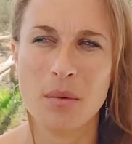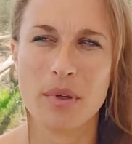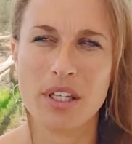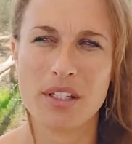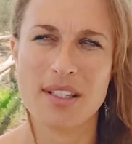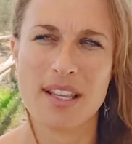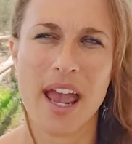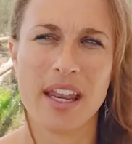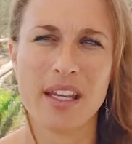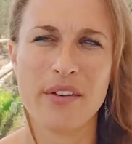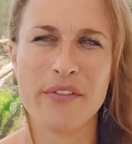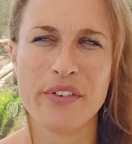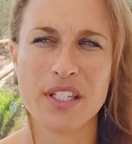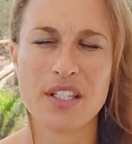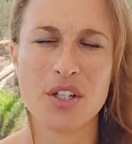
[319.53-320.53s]
because
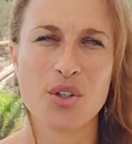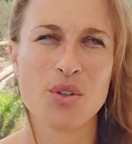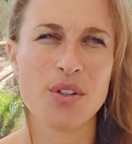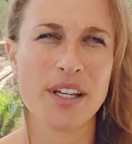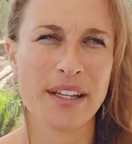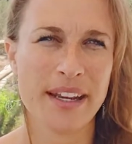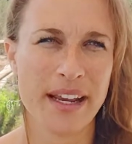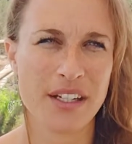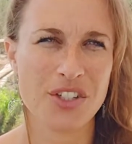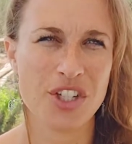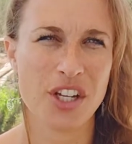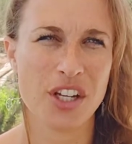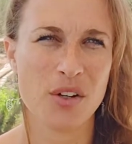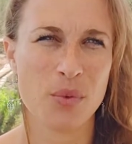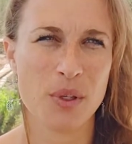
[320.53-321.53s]
any physical
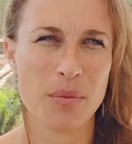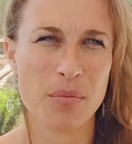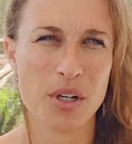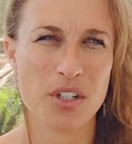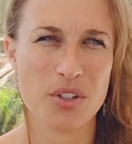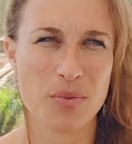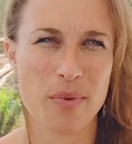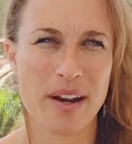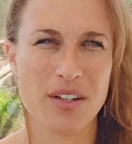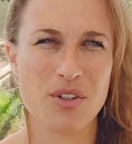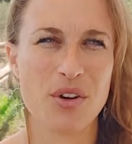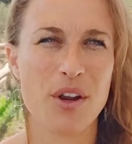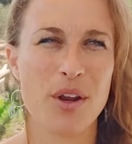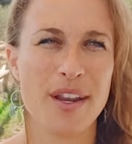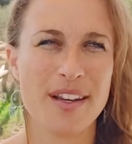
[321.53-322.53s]
connection with Mars
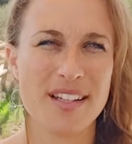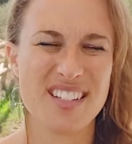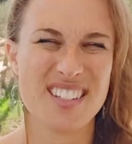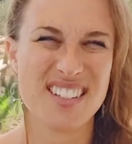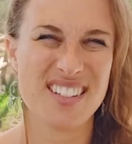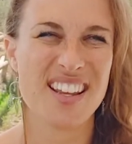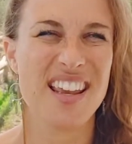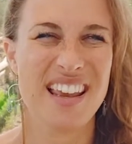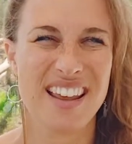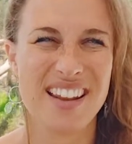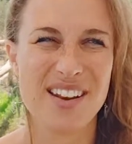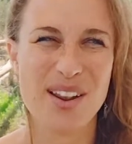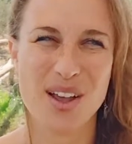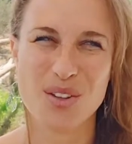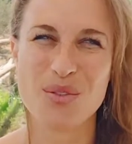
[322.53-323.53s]
retrograde is
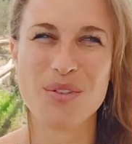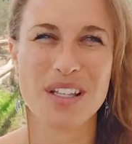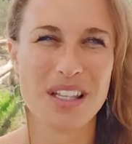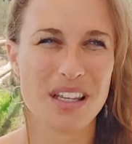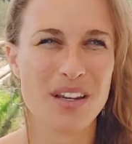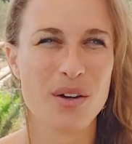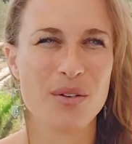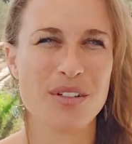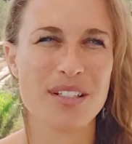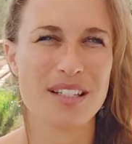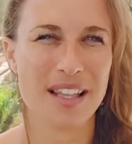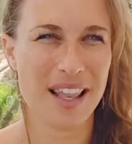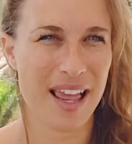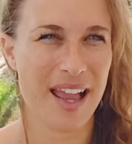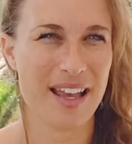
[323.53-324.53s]
not really going
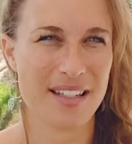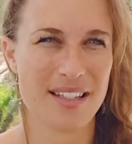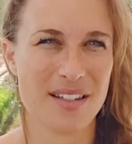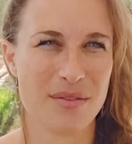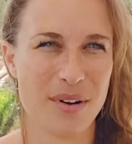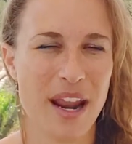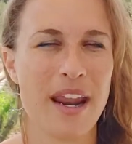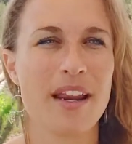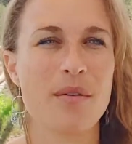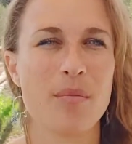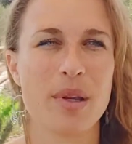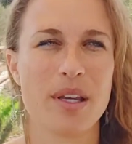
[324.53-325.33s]
to last, right?